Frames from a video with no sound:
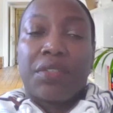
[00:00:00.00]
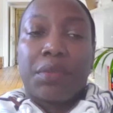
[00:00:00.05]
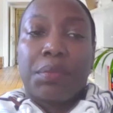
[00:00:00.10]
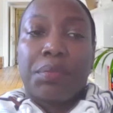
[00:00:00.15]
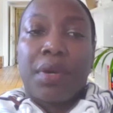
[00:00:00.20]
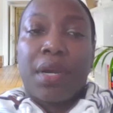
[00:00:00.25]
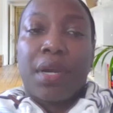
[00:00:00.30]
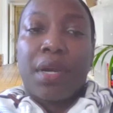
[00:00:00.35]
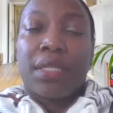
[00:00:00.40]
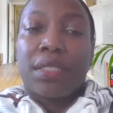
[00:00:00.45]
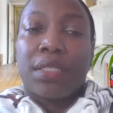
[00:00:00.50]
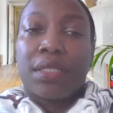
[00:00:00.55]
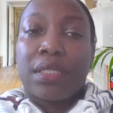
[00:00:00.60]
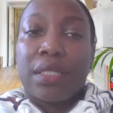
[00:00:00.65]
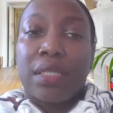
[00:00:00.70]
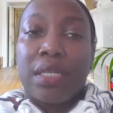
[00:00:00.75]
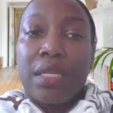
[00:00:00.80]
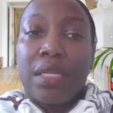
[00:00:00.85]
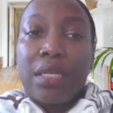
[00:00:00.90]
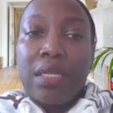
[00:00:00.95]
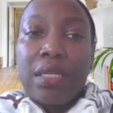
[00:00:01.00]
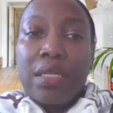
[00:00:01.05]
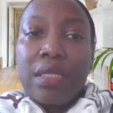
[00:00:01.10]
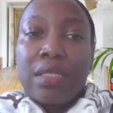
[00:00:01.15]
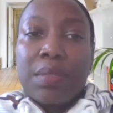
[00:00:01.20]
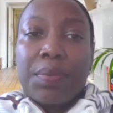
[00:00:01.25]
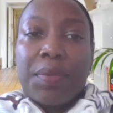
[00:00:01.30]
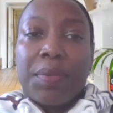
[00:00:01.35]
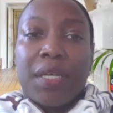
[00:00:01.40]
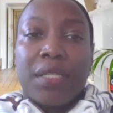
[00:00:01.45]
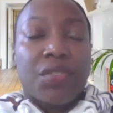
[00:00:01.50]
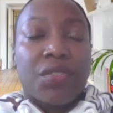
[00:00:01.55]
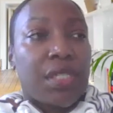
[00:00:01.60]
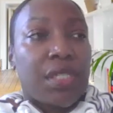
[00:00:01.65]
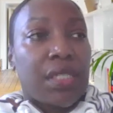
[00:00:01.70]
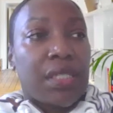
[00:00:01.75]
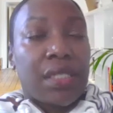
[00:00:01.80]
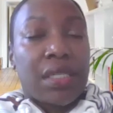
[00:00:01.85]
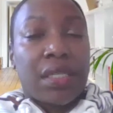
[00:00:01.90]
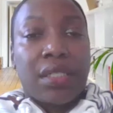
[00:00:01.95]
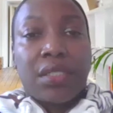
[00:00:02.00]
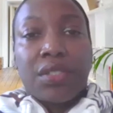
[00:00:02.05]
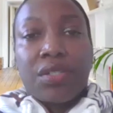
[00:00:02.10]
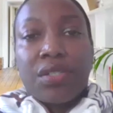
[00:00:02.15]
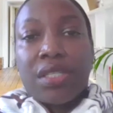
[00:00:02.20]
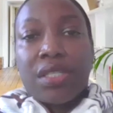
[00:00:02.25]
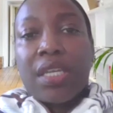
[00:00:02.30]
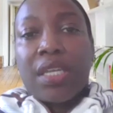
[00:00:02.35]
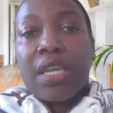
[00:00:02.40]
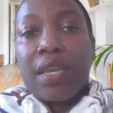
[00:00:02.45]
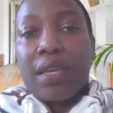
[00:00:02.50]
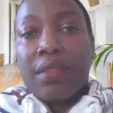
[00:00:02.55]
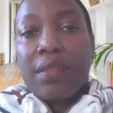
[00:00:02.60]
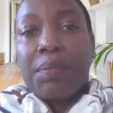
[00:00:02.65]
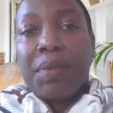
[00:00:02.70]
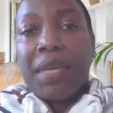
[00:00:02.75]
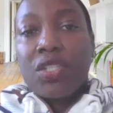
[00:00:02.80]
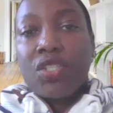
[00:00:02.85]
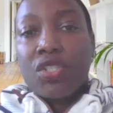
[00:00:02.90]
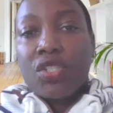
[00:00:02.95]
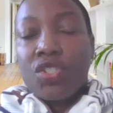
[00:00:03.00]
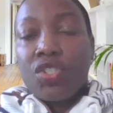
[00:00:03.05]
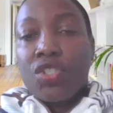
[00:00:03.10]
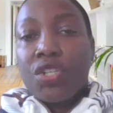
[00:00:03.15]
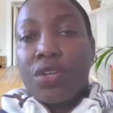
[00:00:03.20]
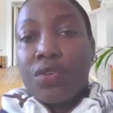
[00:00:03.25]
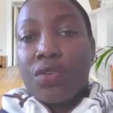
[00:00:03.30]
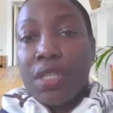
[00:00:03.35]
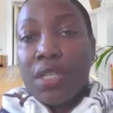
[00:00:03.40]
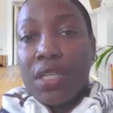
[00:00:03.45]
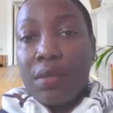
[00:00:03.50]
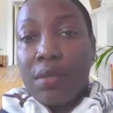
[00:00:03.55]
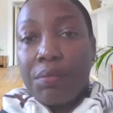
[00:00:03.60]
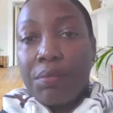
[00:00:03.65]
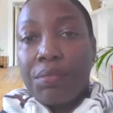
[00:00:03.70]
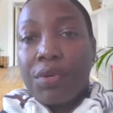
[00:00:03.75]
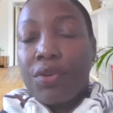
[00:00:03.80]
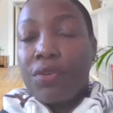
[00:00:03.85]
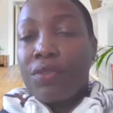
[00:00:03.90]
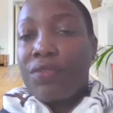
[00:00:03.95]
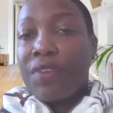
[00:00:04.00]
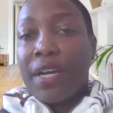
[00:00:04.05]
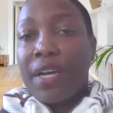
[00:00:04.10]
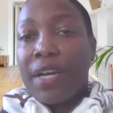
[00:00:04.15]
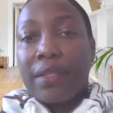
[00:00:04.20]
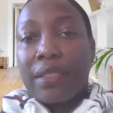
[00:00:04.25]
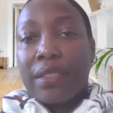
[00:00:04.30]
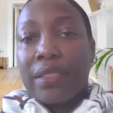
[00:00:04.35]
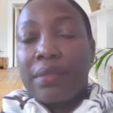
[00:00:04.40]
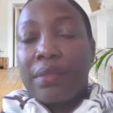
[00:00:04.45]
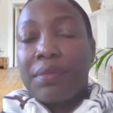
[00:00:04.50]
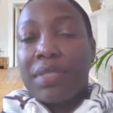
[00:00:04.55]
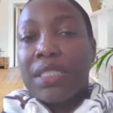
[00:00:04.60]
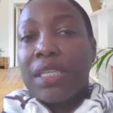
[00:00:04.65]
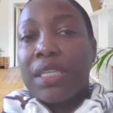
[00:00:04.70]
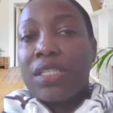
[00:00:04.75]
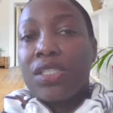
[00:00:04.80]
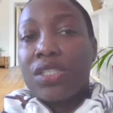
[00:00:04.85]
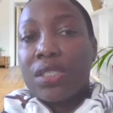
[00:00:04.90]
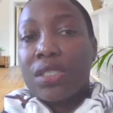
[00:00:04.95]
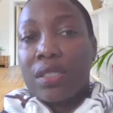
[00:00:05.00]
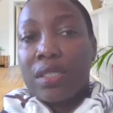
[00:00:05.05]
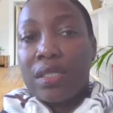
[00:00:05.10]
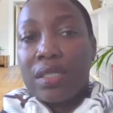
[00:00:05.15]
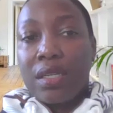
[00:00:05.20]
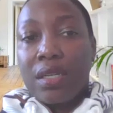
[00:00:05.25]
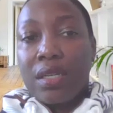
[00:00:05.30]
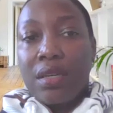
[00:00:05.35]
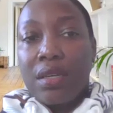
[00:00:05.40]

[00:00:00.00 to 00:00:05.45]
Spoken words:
of a product, the sponsor needs to understand the patient's journey, profile, and limitations.